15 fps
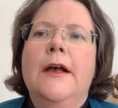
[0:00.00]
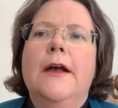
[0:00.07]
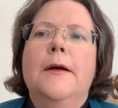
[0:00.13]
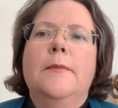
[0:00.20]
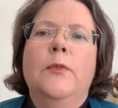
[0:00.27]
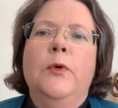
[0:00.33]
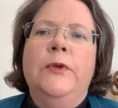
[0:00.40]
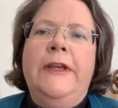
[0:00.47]

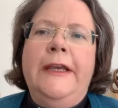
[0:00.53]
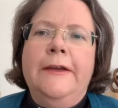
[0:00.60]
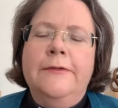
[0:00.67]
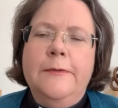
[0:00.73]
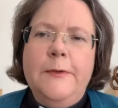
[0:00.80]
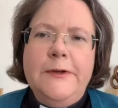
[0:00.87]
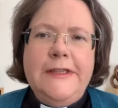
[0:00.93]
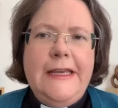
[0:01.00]
Morning,
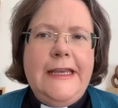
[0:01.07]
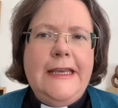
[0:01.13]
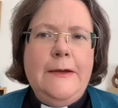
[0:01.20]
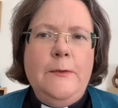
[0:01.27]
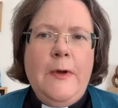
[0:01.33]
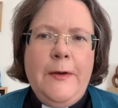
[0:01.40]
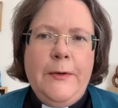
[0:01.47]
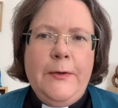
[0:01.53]
everybody.
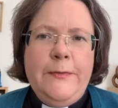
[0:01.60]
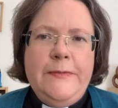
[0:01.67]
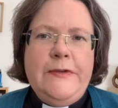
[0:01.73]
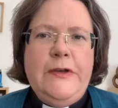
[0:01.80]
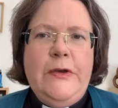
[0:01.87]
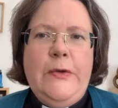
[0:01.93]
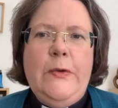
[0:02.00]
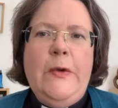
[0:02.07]
Welcome
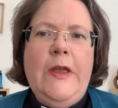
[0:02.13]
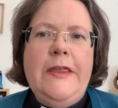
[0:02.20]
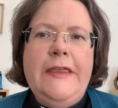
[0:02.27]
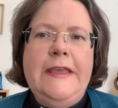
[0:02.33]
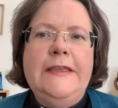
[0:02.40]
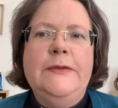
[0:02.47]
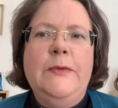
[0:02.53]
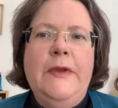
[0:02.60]
to
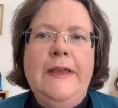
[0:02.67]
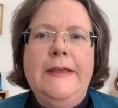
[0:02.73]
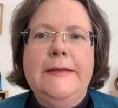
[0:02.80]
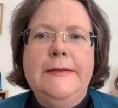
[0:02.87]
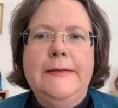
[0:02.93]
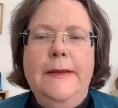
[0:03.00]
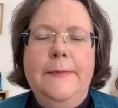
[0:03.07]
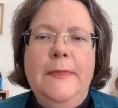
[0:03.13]
this
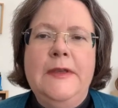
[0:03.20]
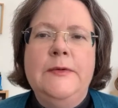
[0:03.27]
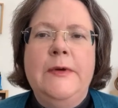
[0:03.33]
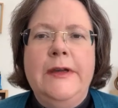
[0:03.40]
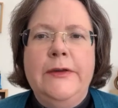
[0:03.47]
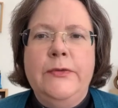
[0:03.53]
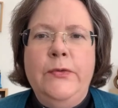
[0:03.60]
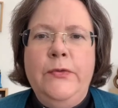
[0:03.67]
week's
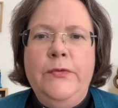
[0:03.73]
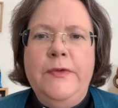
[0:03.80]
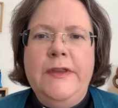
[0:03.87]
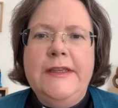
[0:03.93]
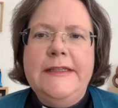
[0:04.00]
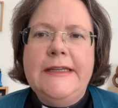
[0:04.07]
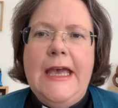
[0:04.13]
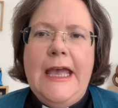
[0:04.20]
Midweek Thought for
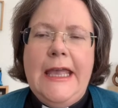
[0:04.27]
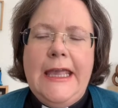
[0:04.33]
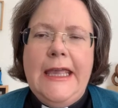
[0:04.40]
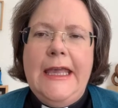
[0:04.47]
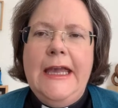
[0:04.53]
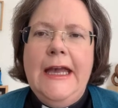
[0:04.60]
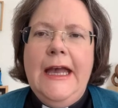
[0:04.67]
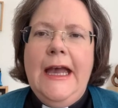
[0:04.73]
the
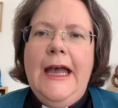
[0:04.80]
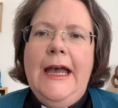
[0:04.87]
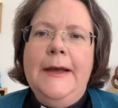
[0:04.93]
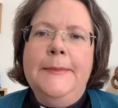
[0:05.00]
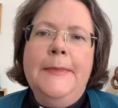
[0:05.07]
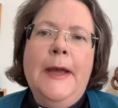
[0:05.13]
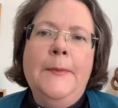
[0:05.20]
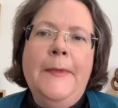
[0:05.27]
Day.
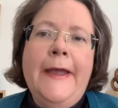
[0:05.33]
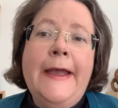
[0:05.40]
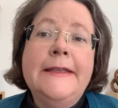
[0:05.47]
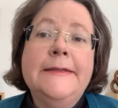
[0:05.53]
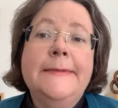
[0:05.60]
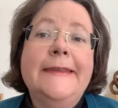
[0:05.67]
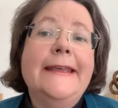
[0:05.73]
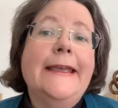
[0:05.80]
And we're going
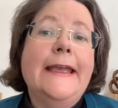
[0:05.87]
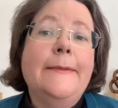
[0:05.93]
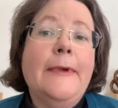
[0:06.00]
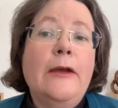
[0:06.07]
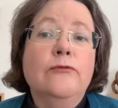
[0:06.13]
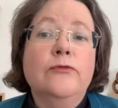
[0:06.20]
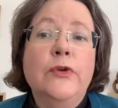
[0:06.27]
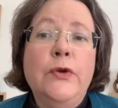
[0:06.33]
to be thinking
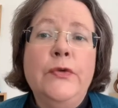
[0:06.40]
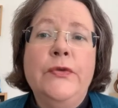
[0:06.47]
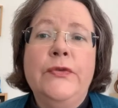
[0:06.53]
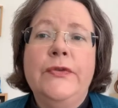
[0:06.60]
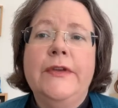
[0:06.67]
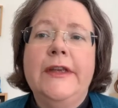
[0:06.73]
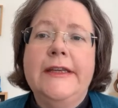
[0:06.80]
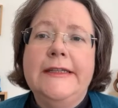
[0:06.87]
about
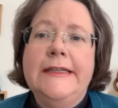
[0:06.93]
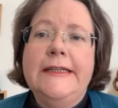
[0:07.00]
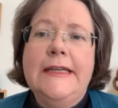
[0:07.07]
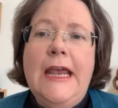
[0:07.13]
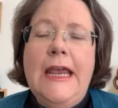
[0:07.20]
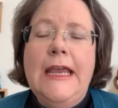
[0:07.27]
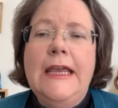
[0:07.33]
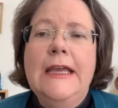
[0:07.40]
Ruth
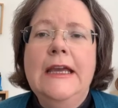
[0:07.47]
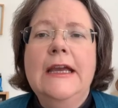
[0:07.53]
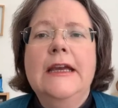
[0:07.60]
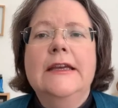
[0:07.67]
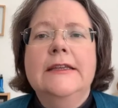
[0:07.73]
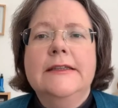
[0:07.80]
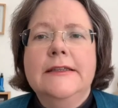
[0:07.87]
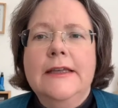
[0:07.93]
today.
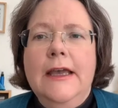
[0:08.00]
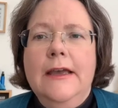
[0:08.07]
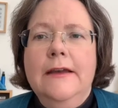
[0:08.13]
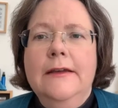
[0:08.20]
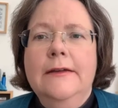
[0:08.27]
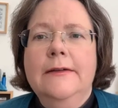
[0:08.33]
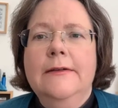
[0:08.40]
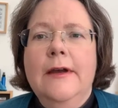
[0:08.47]

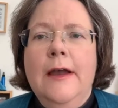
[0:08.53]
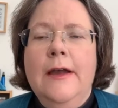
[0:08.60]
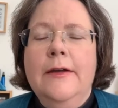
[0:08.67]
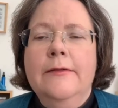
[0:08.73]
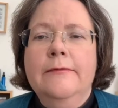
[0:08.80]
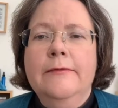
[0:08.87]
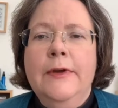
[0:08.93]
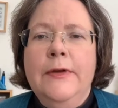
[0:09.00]
So
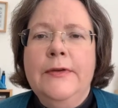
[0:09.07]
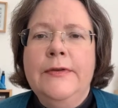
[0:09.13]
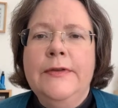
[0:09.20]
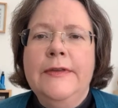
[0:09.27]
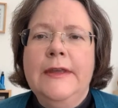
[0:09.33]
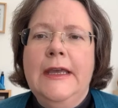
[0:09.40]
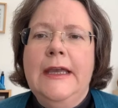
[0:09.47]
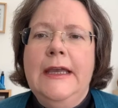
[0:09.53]

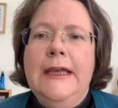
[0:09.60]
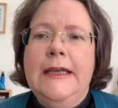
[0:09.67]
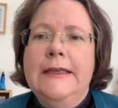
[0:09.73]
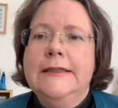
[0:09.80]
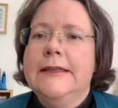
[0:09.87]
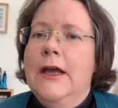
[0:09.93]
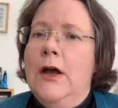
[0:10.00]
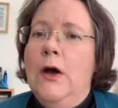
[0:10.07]
Ruth
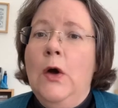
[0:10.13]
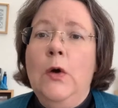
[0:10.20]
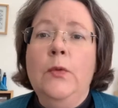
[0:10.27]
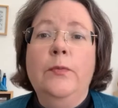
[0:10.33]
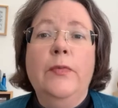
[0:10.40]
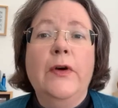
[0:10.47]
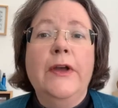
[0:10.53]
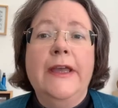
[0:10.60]
is a whole
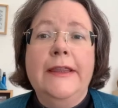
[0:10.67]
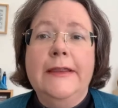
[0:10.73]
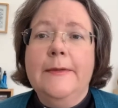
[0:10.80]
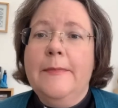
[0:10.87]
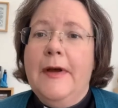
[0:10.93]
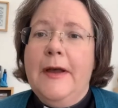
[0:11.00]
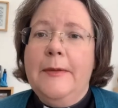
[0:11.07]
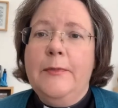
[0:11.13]
book in the
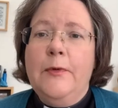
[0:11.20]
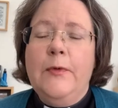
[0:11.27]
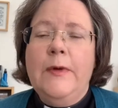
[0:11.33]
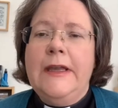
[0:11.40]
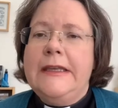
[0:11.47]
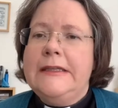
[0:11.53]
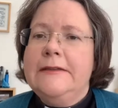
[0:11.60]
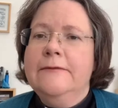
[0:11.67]
Bible.
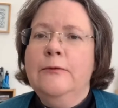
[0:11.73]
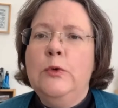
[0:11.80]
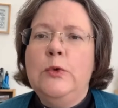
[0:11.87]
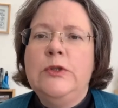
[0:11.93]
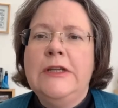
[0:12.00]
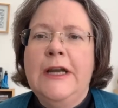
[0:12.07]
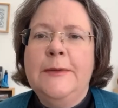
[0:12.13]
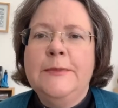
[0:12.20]
It's four
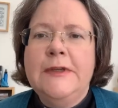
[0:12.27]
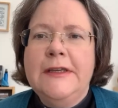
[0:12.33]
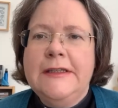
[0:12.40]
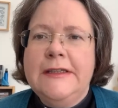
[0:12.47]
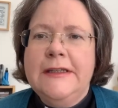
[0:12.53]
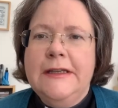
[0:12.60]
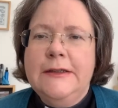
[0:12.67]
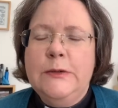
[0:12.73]
chapters
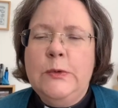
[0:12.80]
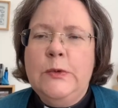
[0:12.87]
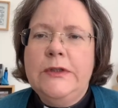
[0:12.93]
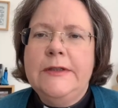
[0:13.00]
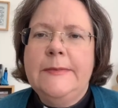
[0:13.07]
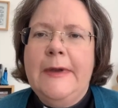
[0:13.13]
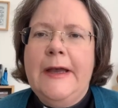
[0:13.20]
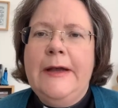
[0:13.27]
and it
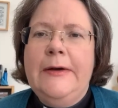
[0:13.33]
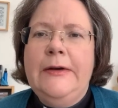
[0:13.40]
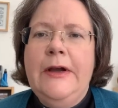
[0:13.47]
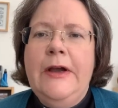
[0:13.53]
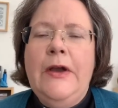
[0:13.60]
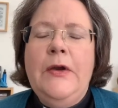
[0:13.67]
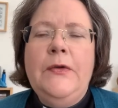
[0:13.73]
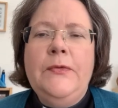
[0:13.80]
talks about
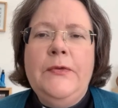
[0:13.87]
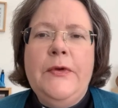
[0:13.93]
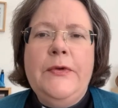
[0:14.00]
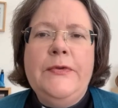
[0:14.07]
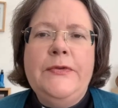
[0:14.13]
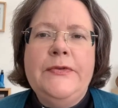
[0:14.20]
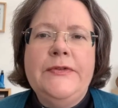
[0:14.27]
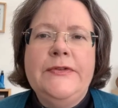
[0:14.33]

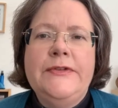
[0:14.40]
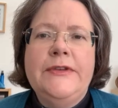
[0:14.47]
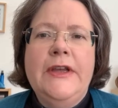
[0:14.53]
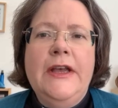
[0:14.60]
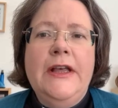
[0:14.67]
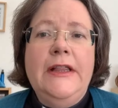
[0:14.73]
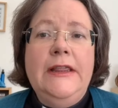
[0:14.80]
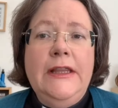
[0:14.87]
Ruth's
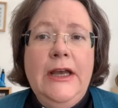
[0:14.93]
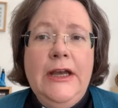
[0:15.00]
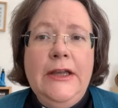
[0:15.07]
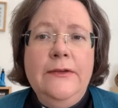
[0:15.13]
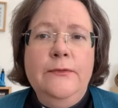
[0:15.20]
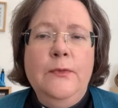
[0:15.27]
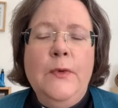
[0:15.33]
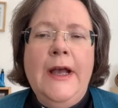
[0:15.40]

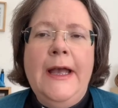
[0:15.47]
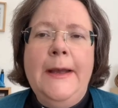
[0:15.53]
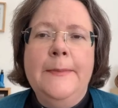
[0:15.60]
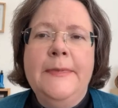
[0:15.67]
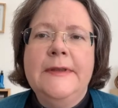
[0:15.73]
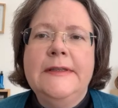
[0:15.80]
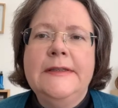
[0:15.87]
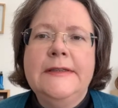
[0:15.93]
life, what
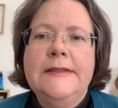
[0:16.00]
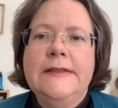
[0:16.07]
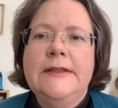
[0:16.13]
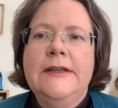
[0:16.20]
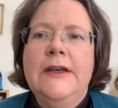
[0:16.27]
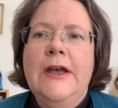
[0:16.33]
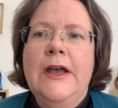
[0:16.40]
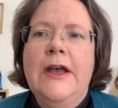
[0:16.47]
happens
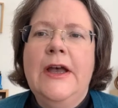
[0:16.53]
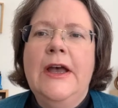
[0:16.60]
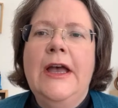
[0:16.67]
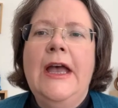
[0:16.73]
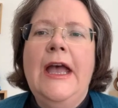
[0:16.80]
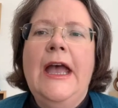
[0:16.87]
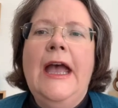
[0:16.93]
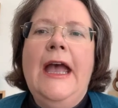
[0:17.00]
to
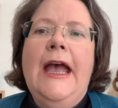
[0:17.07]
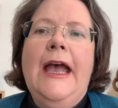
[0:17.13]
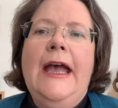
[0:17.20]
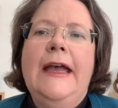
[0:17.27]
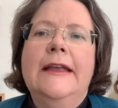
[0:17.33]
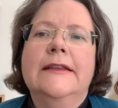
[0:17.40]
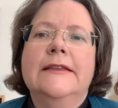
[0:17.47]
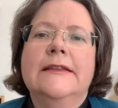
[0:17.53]
her.
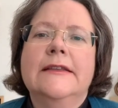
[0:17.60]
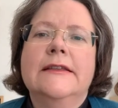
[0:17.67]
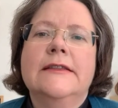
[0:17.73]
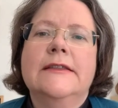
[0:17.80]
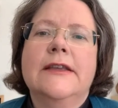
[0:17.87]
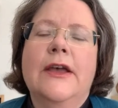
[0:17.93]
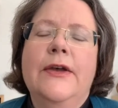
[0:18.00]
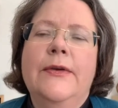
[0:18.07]
And
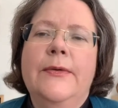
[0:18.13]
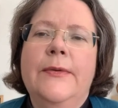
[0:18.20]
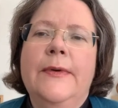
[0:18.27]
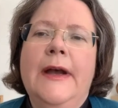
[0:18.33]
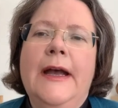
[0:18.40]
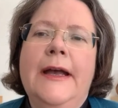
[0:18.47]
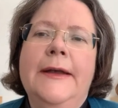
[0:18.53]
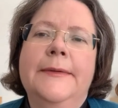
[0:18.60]

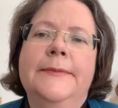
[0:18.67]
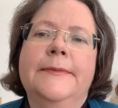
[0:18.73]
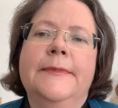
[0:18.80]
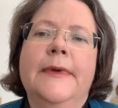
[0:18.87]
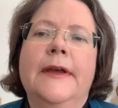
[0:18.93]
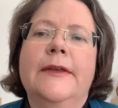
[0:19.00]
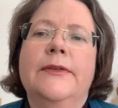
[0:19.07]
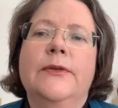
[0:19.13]
so
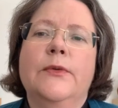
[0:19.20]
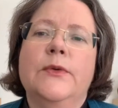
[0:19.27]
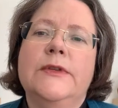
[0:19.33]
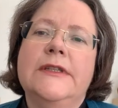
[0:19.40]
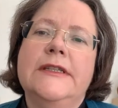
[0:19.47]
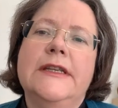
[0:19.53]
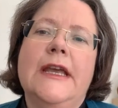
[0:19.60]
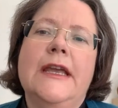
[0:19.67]
thought
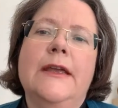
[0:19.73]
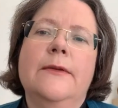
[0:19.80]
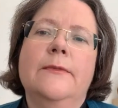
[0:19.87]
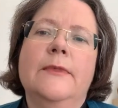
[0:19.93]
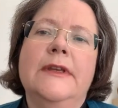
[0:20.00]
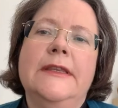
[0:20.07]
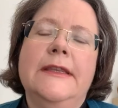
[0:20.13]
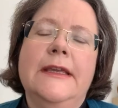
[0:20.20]
today
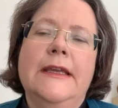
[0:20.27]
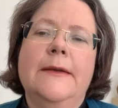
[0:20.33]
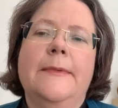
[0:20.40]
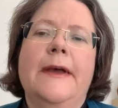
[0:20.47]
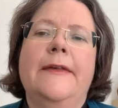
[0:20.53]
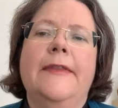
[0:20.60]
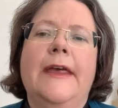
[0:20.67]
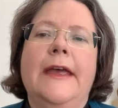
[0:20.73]
we'd think
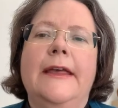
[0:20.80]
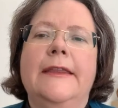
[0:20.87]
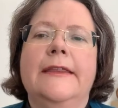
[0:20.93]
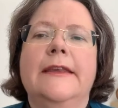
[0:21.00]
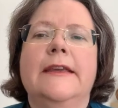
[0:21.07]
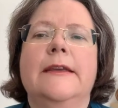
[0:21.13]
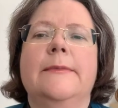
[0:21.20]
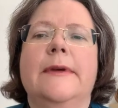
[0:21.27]
about that,
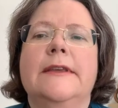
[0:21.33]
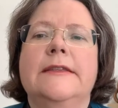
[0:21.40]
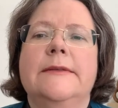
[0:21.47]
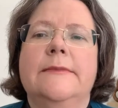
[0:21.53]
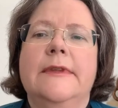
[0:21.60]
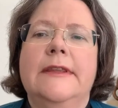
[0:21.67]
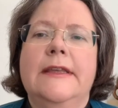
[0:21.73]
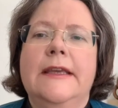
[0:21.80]
think about
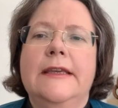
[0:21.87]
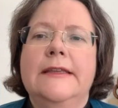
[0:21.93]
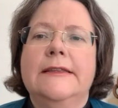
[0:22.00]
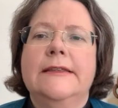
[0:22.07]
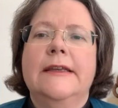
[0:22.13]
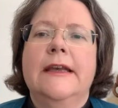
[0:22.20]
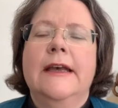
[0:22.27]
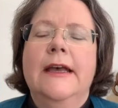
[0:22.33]
some of the
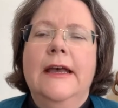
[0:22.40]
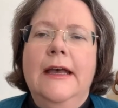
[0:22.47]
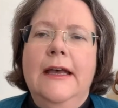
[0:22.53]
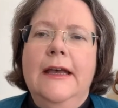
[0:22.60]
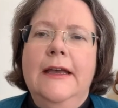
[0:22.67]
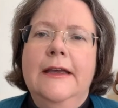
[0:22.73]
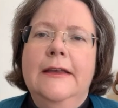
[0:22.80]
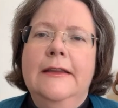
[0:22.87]
things
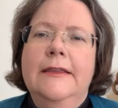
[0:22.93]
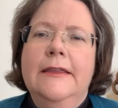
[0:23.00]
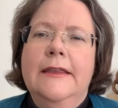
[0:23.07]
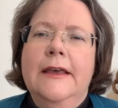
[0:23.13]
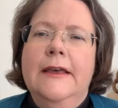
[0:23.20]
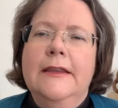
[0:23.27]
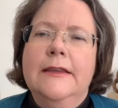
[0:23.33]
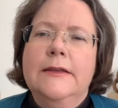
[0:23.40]

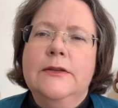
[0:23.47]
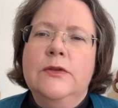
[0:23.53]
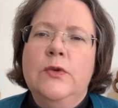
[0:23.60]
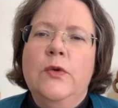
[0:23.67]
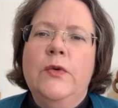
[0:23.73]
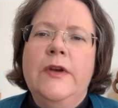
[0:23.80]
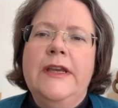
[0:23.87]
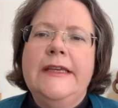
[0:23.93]
that the
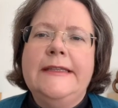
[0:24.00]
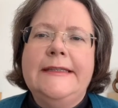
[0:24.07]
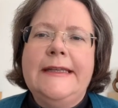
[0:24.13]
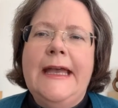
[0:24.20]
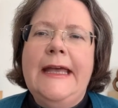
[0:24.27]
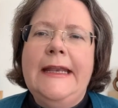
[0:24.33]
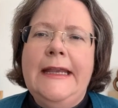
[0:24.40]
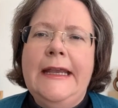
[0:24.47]
story is
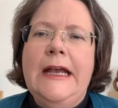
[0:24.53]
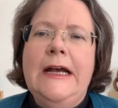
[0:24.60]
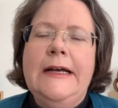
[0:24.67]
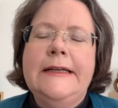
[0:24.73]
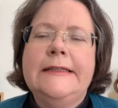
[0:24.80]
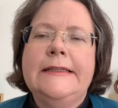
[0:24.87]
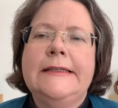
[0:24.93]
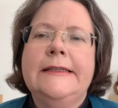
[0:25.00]
telling
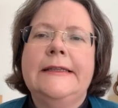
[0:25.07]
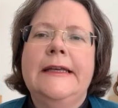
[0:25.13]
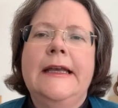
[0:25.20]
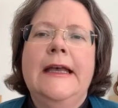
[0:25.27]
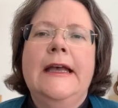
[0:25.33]
us.